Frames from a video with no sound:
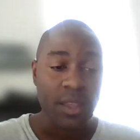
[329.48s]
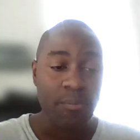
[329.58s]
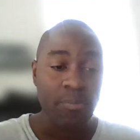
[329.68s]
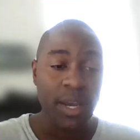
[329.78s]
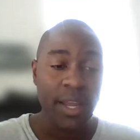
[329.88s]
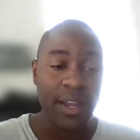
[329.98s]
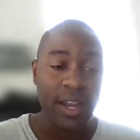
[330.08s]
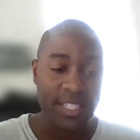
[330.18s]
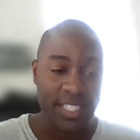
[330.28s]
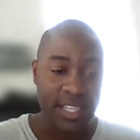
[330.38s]

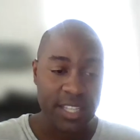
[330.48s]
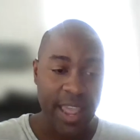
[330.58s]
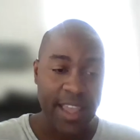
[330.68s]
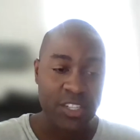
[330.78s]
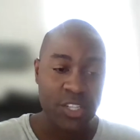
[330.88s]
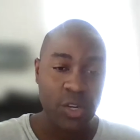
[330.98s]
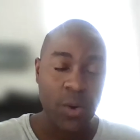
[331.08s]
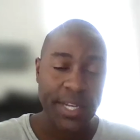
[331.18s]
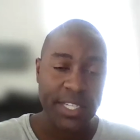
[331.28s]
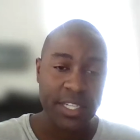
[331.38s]
but to answer your
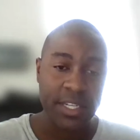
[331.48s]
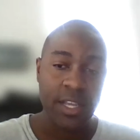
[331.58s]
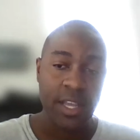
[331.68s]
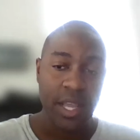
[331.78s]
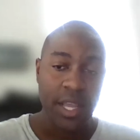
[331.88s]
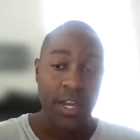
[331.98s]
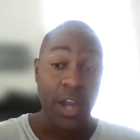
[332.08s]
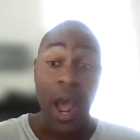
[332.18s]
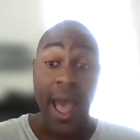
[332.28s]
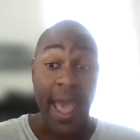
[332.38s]
question,
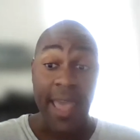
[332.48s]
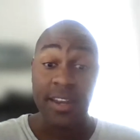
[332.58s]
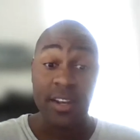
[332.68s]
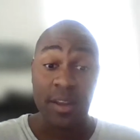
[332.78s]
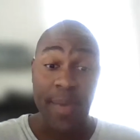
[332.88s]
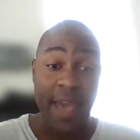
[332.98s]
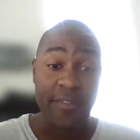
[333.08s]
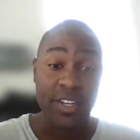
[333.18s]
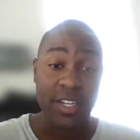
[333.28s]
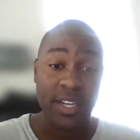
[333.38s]
no, I ended up
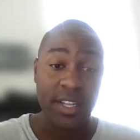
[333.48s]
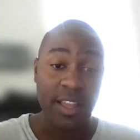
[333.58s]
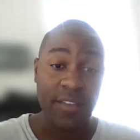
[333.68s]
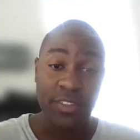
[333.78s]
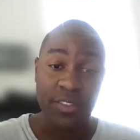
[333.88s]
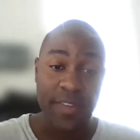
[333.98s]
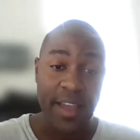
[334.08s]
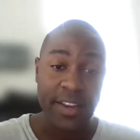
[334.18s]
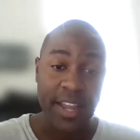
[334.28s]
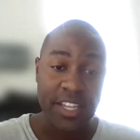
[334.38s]
having to level the
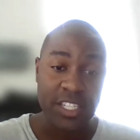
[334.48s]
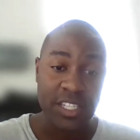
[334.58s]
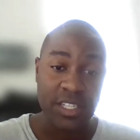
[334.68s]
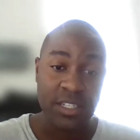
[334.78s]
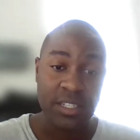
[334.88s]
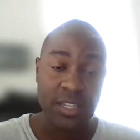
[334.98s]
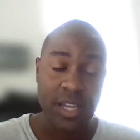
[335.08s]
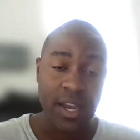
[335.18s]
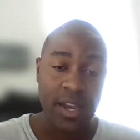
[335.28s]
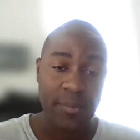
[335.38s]
foundation
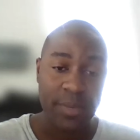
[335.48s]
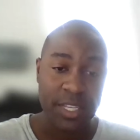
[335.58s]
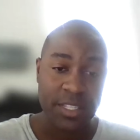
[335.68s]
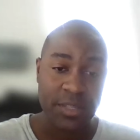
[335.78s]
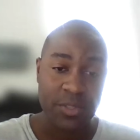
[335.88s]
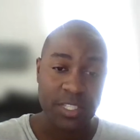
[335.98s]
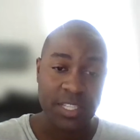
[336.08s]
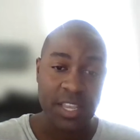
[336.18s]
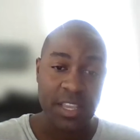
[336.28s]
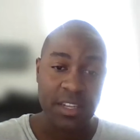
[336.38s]
because it was
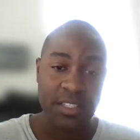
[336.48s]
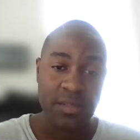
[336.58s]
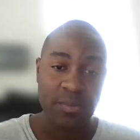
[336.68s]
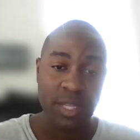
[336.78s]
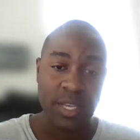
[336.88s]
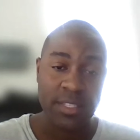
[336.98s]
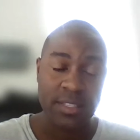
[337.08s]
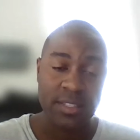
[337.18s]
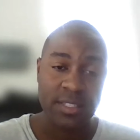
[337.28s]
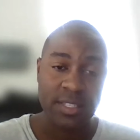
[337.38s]
sinking in some
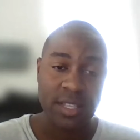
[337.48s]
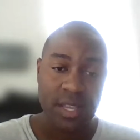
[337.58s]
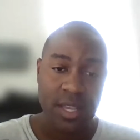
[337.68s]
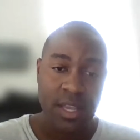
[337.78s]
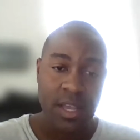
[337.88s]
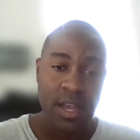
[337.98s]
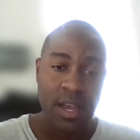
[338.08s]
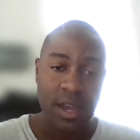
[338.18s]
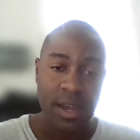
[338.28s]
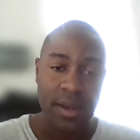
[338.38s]
places,
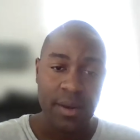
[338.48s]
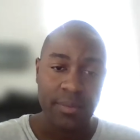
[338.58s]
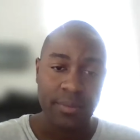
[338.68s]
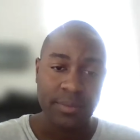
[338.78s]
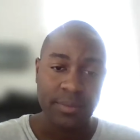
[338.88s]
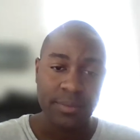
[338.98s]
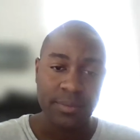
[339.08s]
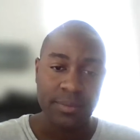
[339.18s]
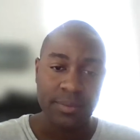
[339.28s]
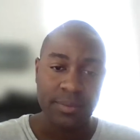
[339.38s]
um,
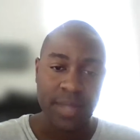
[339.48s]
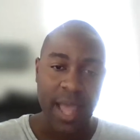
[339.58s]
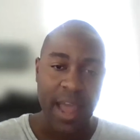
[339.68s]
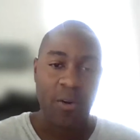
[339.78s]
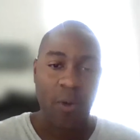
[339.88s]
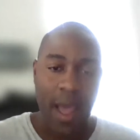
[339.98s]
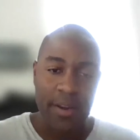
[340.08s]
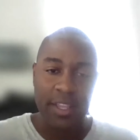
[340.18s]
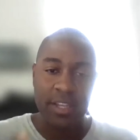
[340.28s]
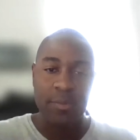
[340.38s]
kind of
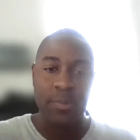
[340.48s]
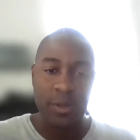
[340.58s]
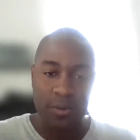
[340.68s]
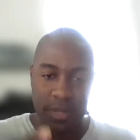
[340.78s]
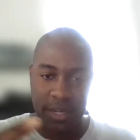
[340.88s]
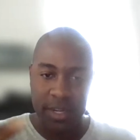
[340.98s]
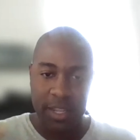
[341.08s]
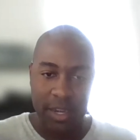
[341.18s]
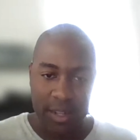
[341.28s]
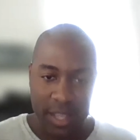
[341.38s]
crowning in the middle, and
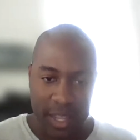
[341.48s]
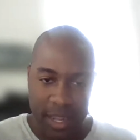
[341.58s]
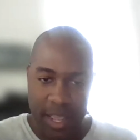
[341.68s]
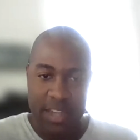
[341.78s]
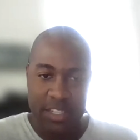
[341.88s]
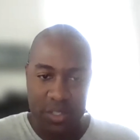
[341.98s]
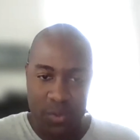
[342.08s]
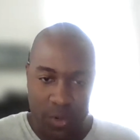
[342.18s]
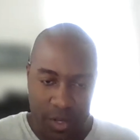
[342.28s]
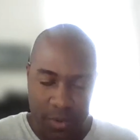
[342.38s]
the
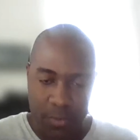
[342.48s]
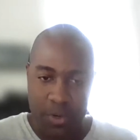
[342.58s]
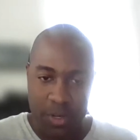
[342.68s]
edges were